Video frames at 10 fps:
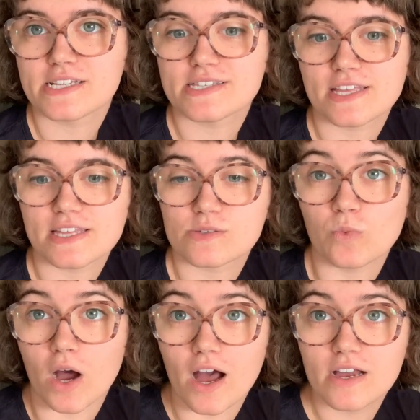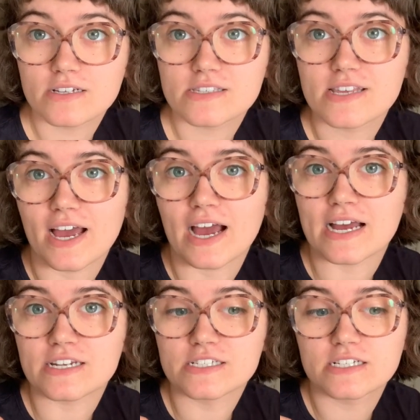is that this works
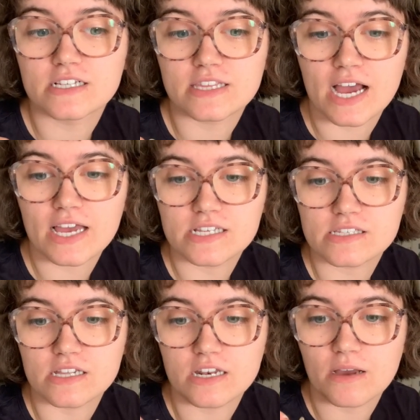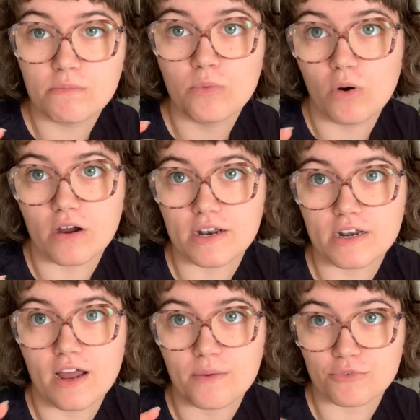and that is number
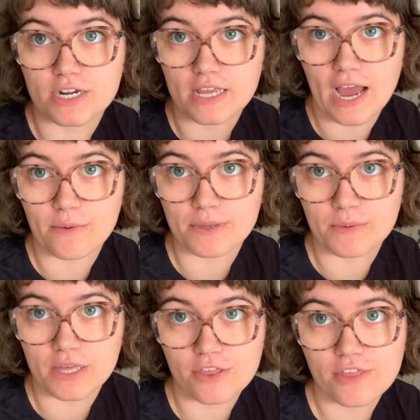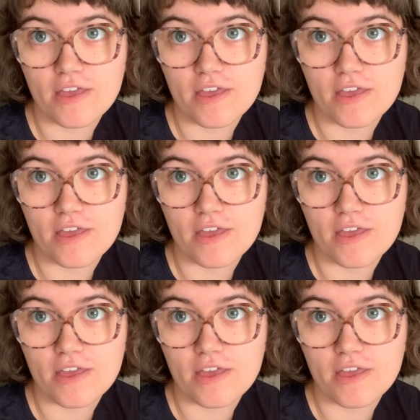one I'm really happy with.